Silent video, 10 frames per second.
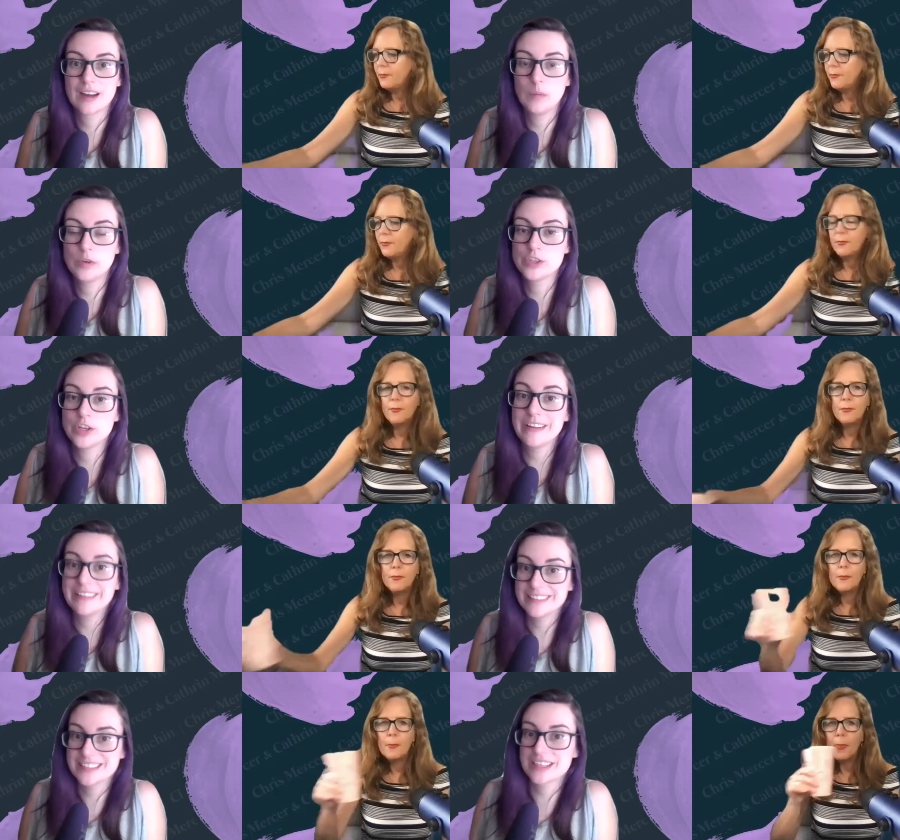Speaker 1: once you're
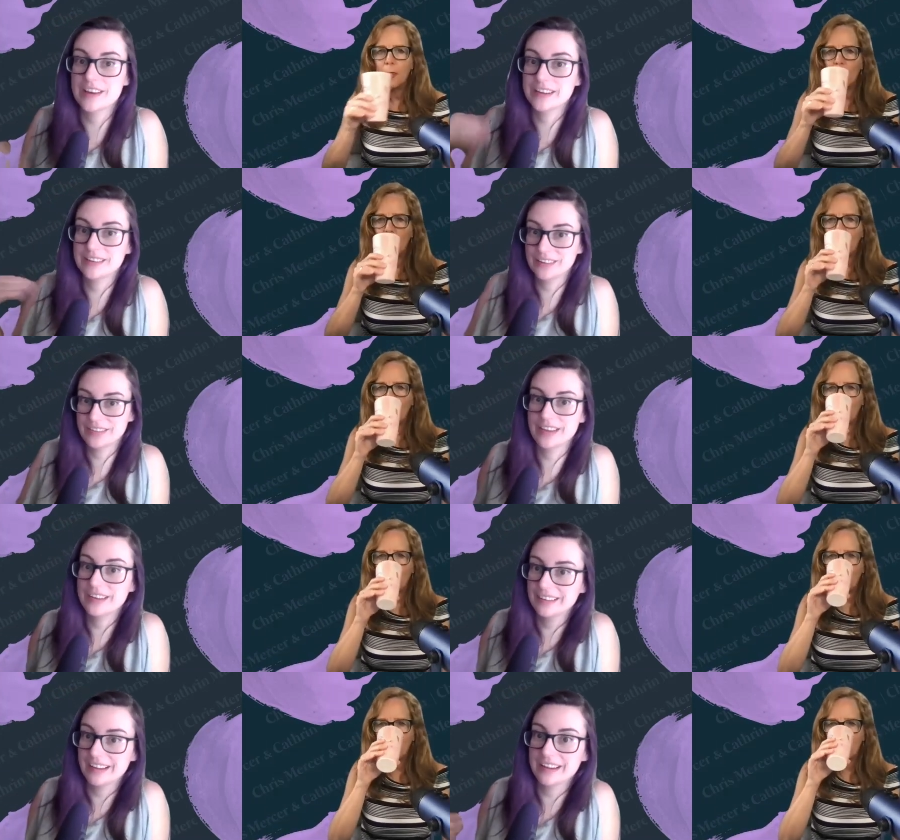in the cycle
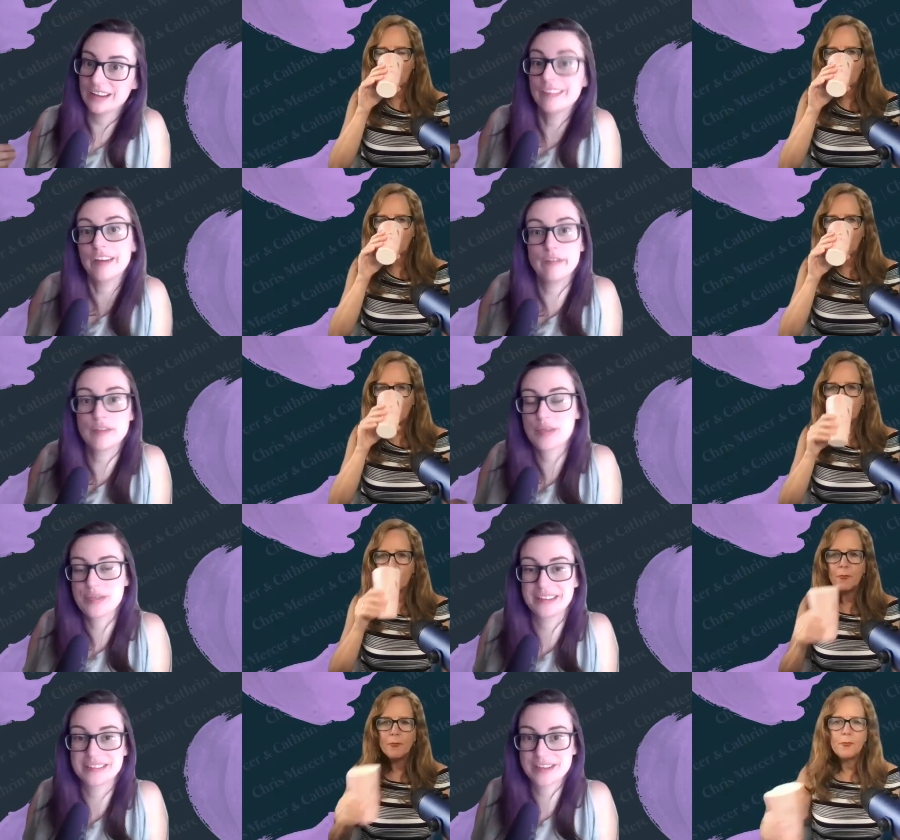then like a lot of other
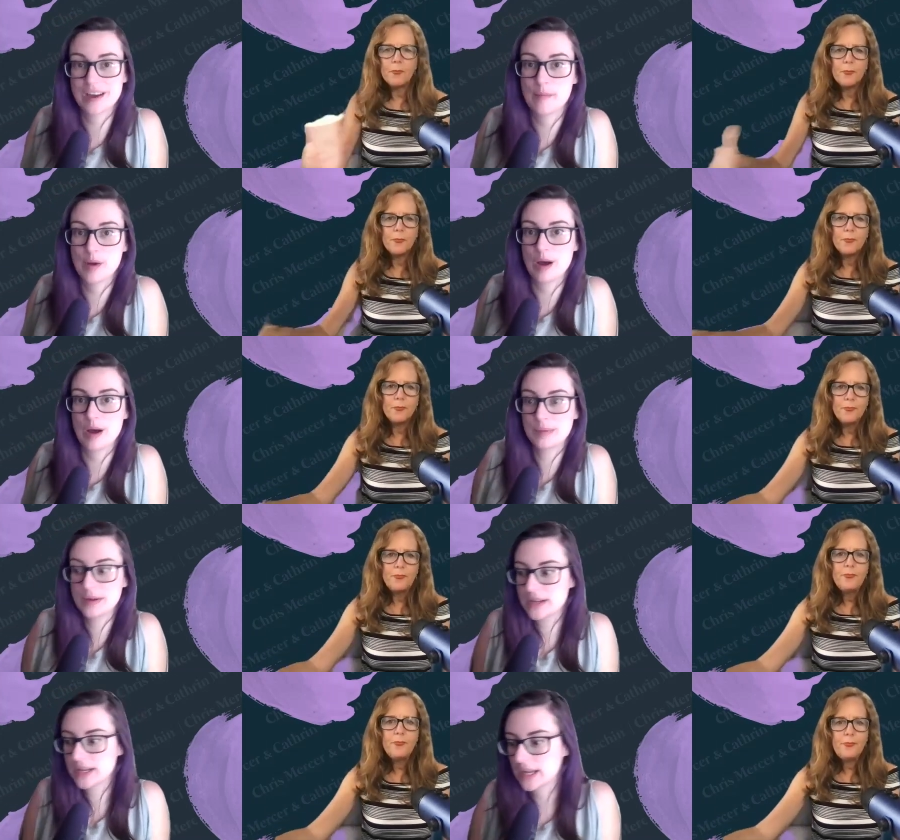things come up
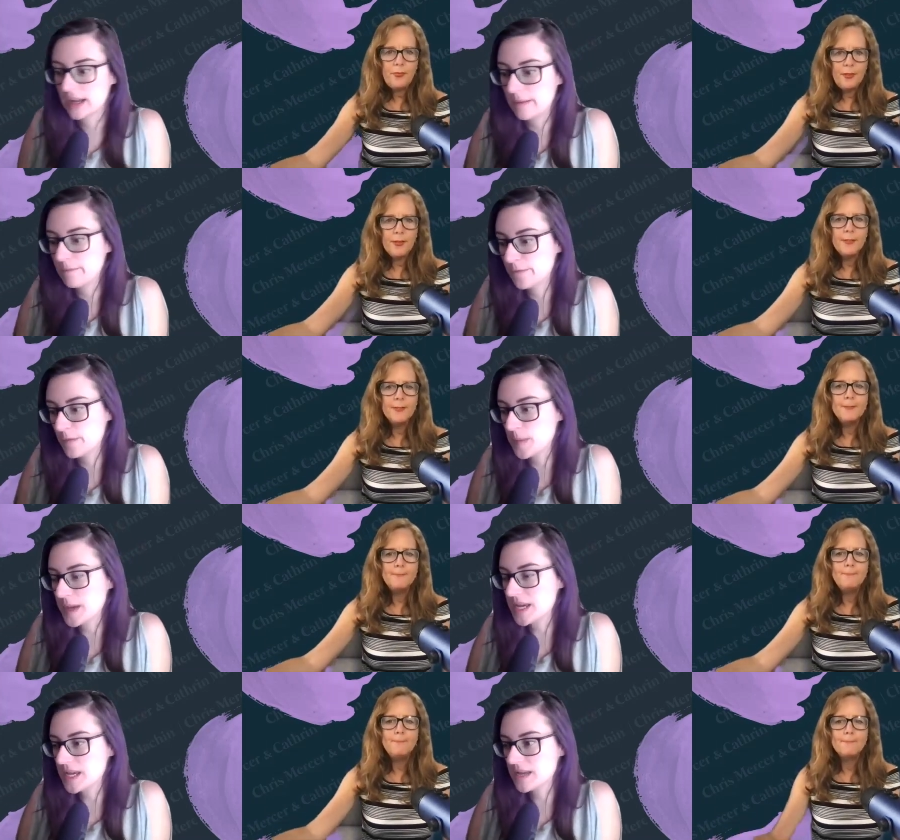and for
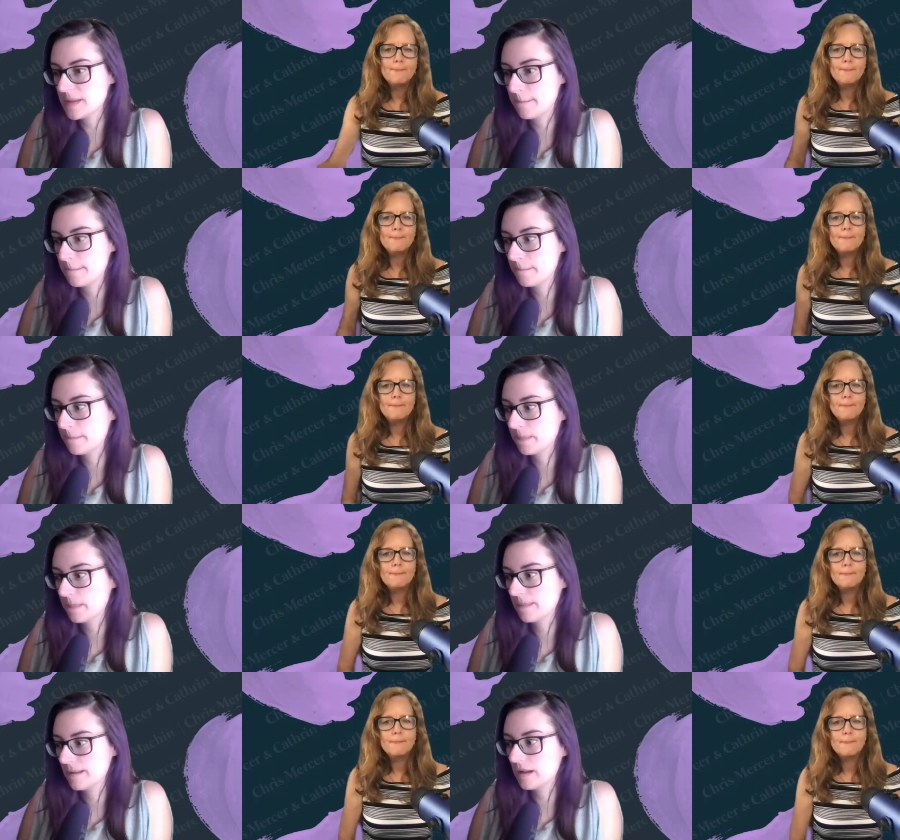me
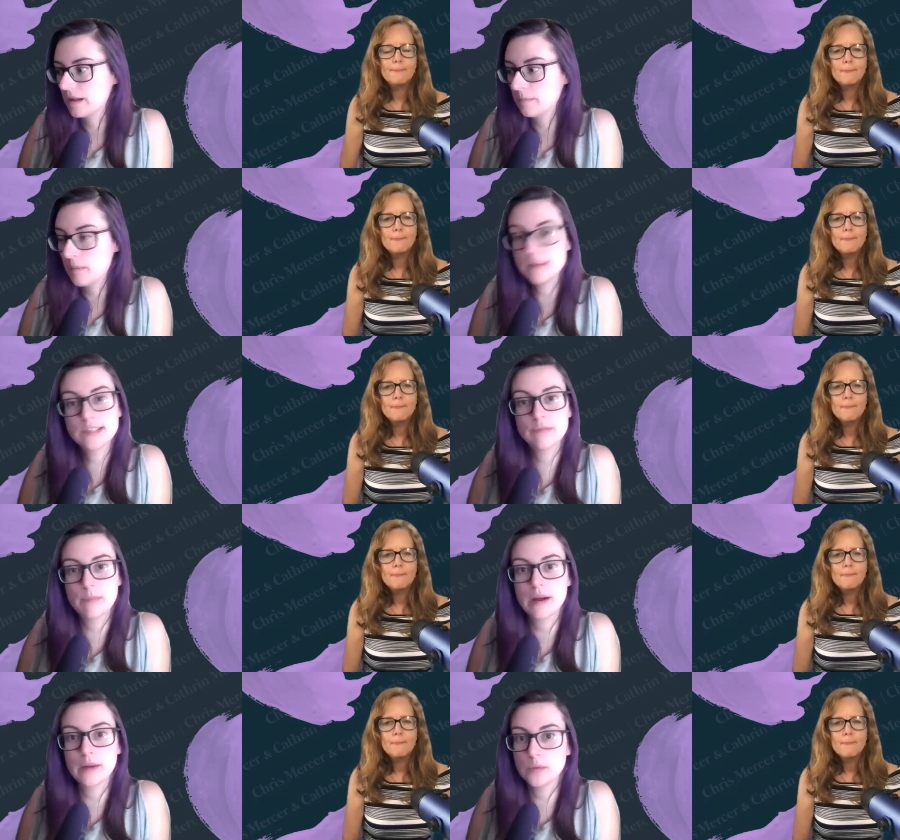most of
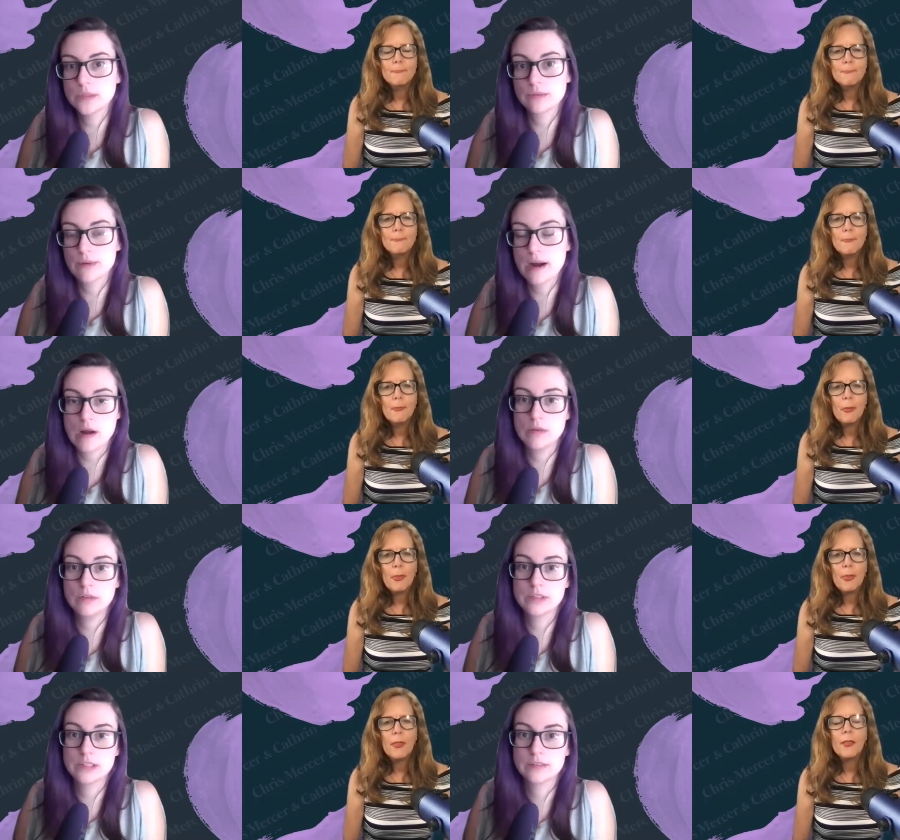mine was
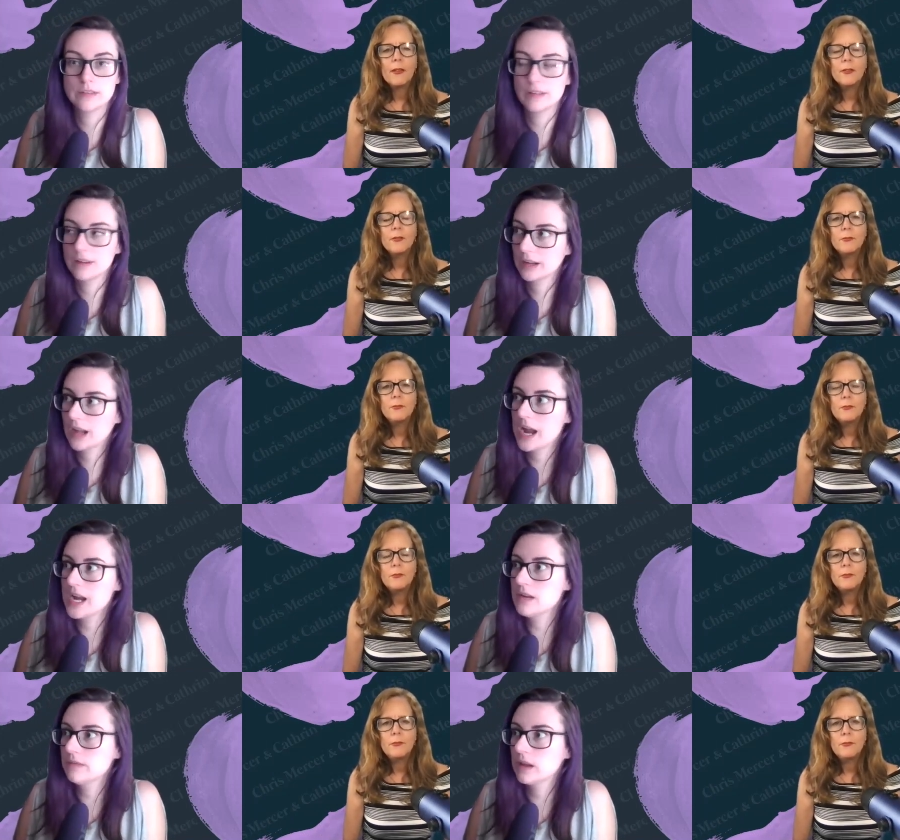around
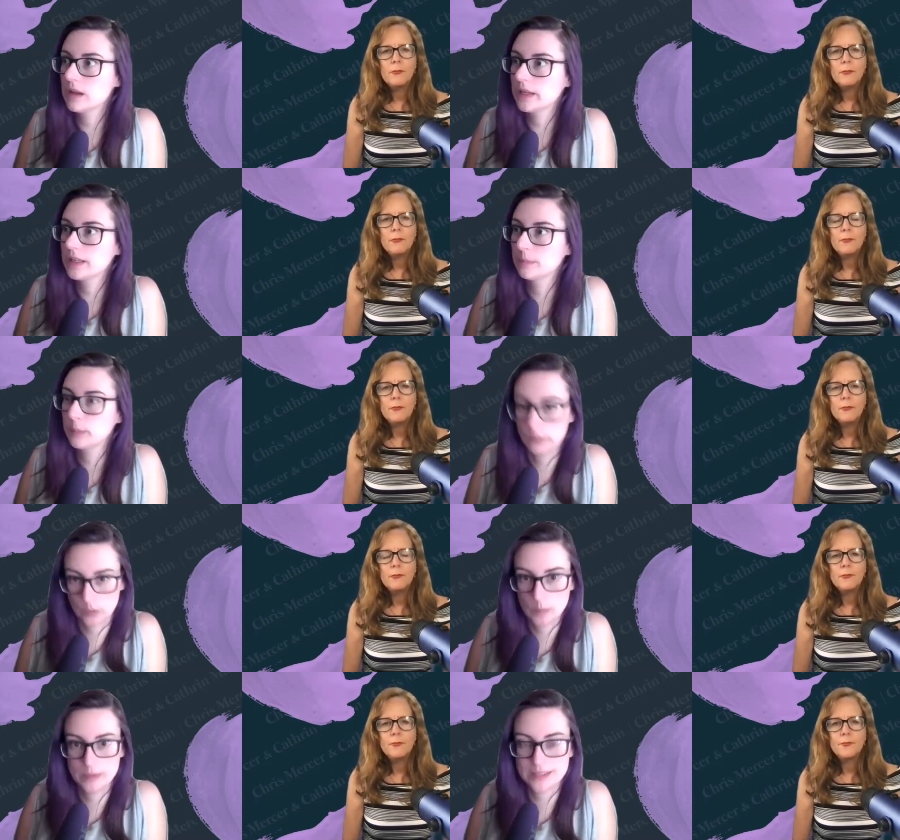kind of like
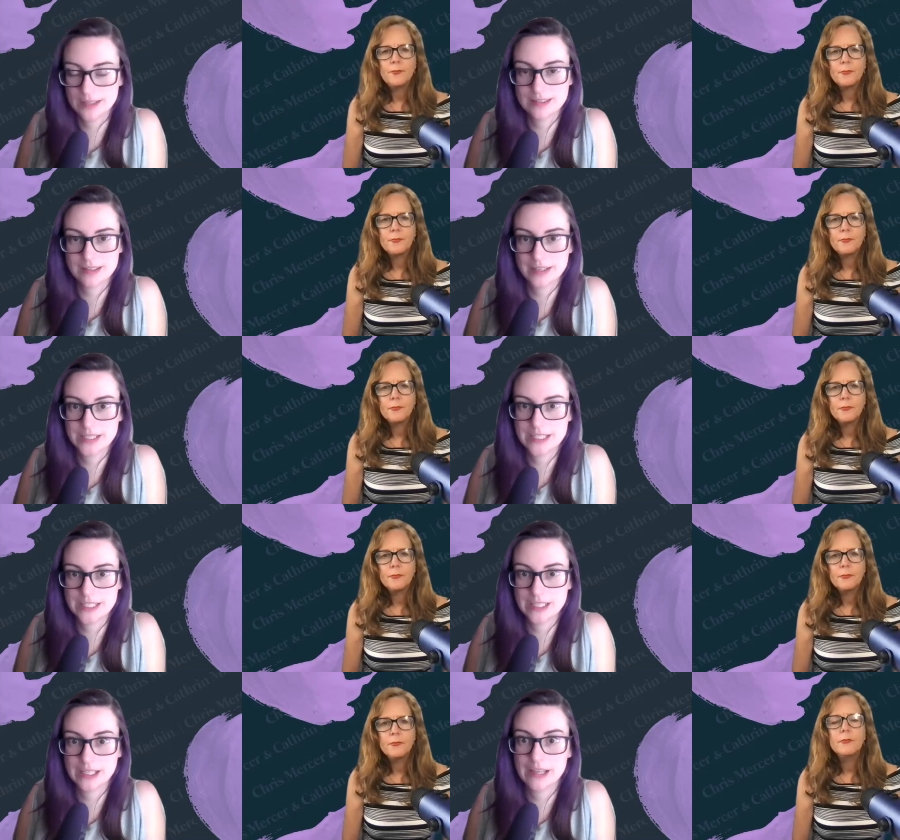performance
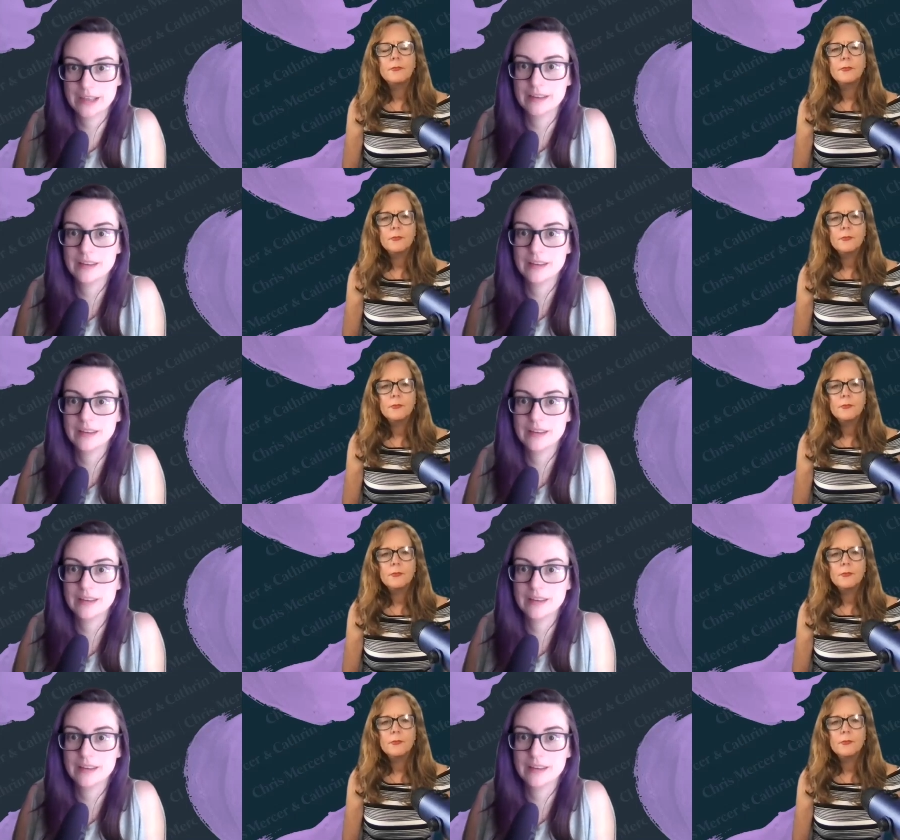anxiety like